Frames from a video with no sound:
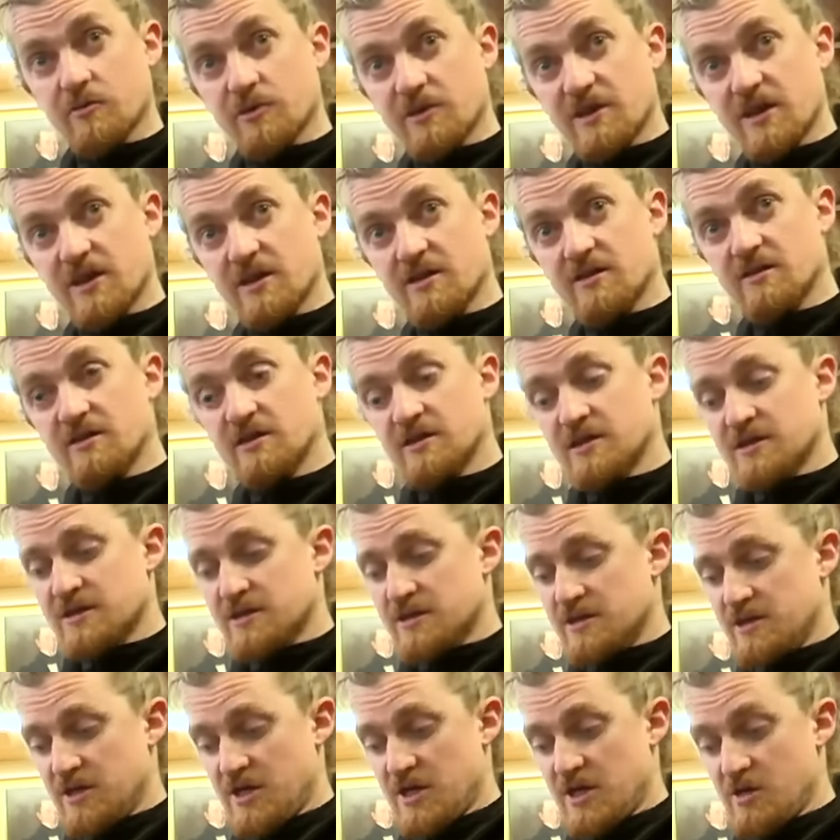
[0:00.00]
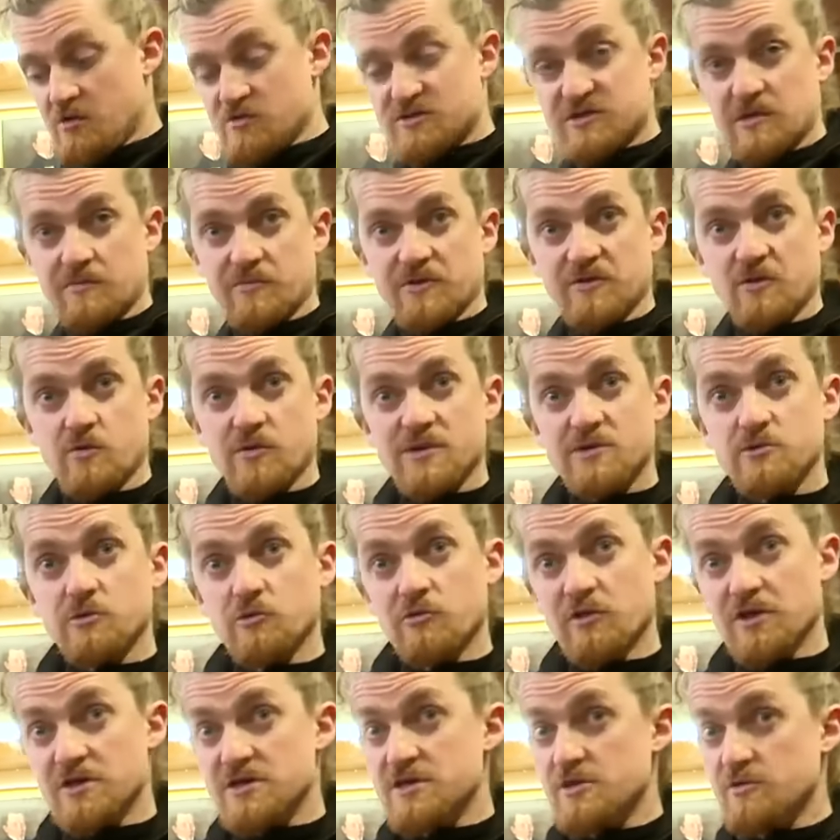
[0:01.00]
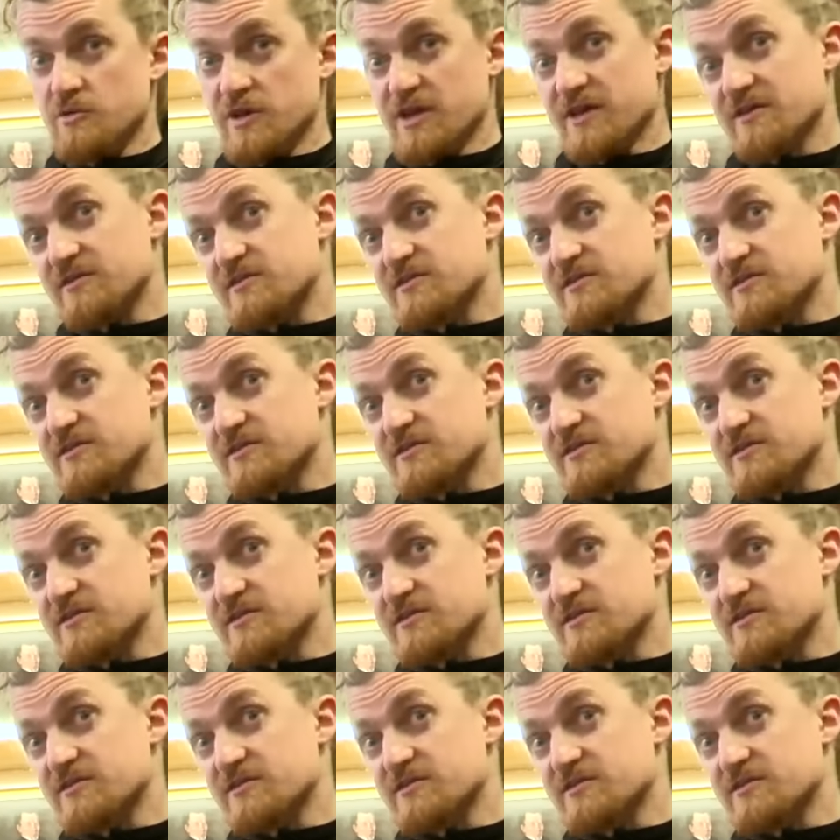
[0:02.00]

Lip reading: within something that we call the unit